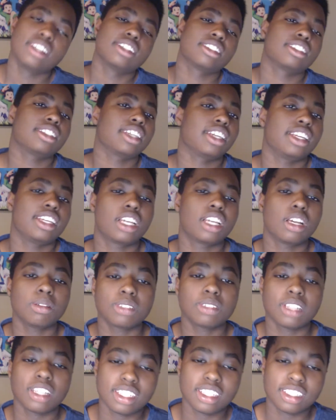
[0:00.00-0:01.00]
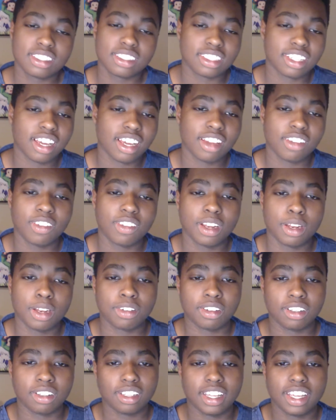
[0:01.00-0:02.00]
So yeah, he comes out of the sky,
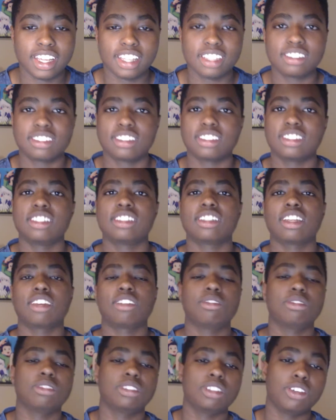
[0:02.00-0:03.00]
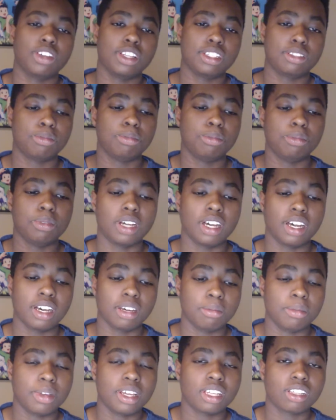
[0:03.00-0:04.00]
whatever, lands, and he's like, greets
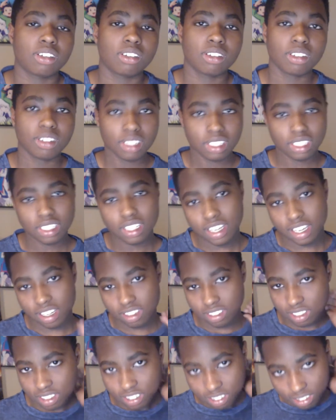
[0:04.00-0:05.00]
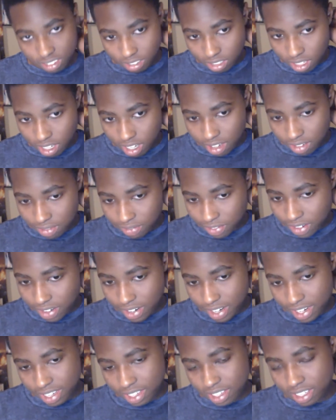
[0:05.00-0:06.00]
Metal. It's I'm
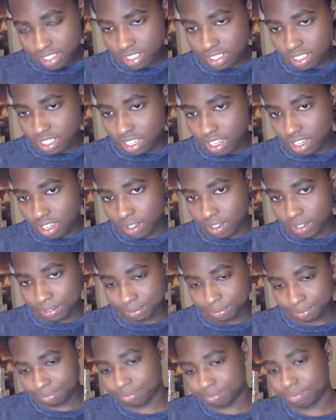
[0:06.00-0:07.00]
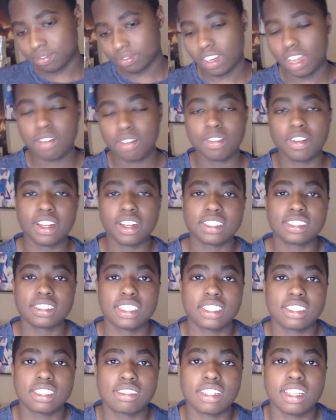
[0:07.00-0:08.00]
very
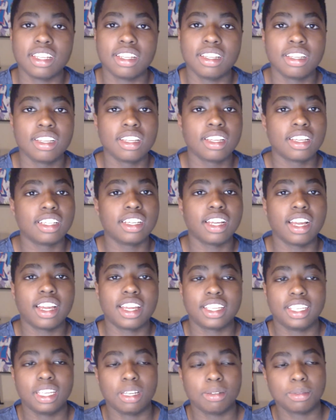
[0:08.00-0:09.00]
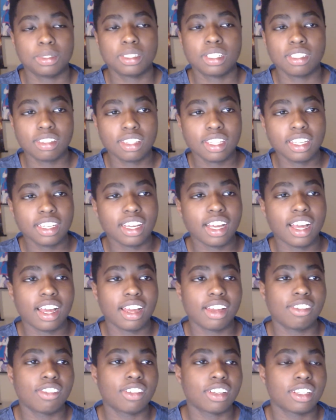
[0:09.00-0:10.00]
excited to see Guy again. But
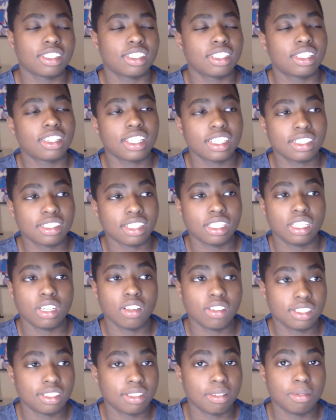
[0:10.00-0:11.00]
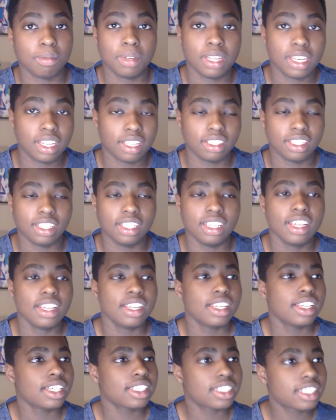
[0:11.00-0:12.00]
one of the things I noticed immediately
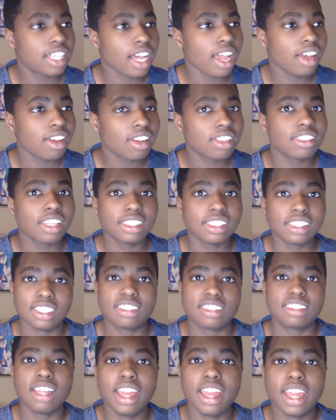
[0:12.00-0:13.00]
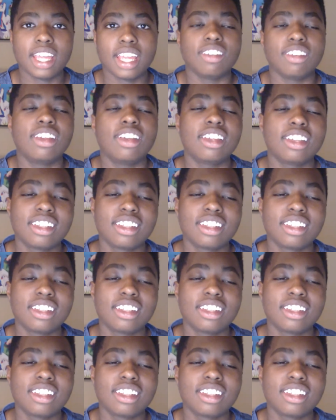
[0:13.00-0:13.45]
is Guy looks like the same.